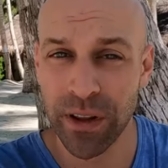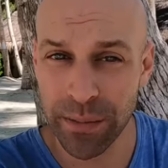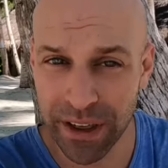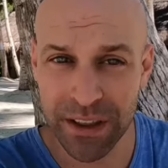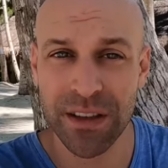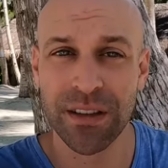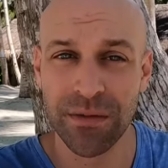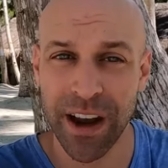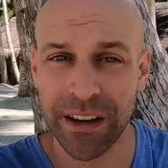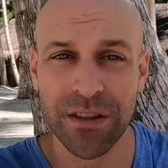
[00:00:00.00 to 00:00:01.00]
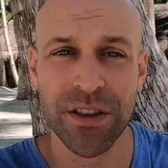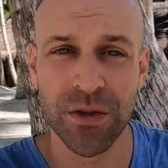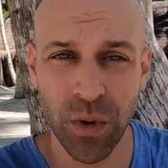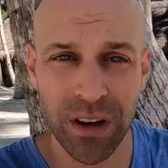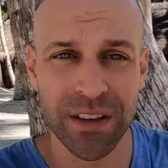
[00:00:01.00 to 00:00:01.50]
One of the biggest factors
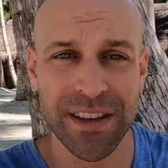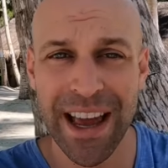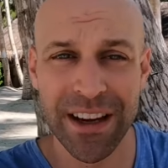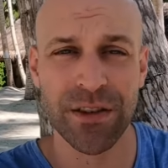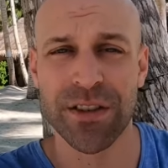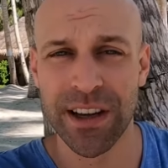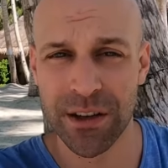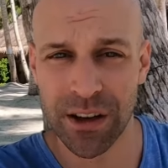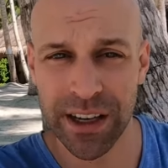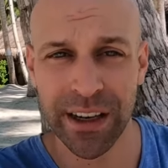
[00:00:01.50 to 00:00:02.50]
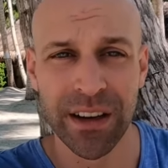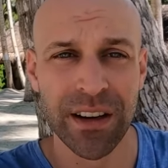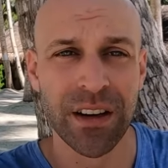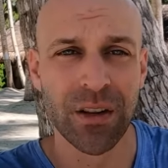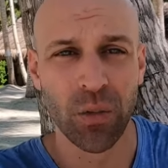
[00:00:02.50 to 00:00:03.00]
as well is the exercise you're getting
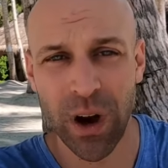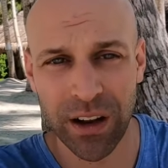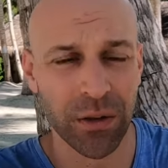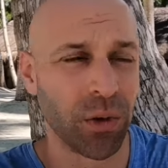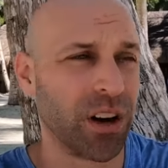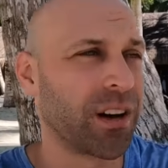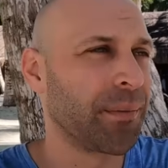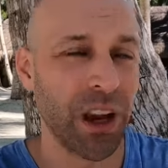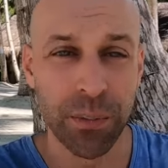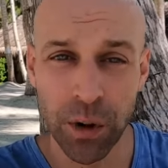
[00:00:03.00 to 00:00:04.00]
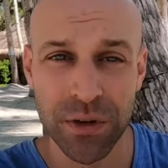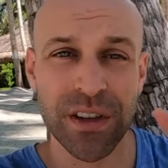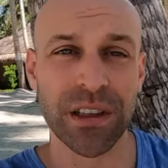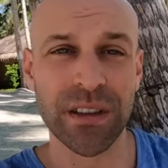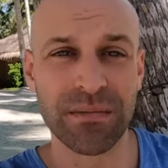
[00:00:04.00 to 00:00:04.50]
while at work,
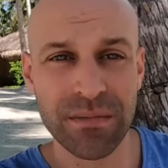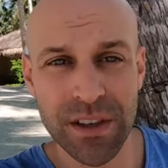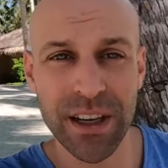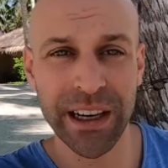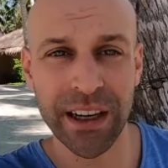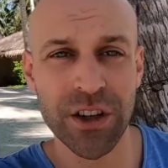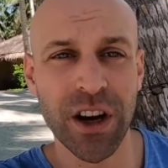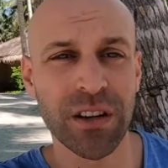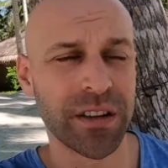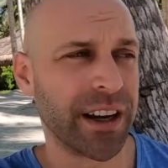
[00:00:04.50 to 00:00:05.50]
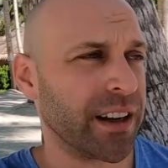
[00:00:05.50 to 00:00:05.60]
opposed to sitting in a chair all